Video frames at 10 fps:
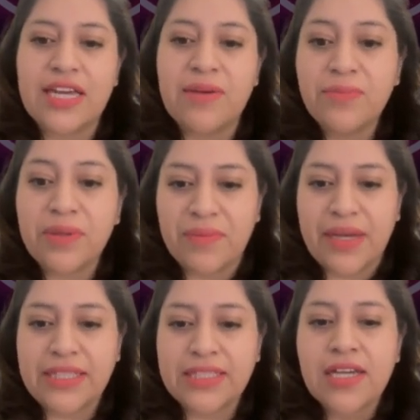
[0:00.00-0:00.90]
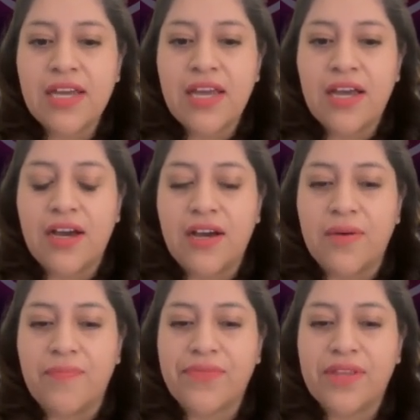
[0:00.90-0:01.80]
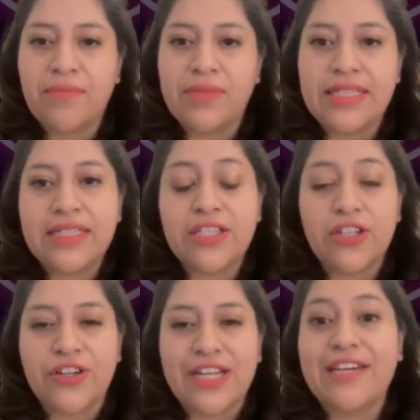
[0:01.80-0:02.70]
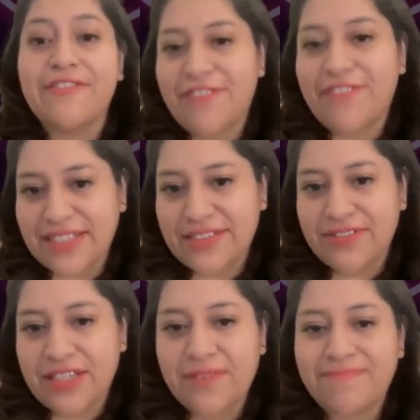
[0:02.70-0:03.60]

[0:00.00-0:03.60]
implement blended learning effectively.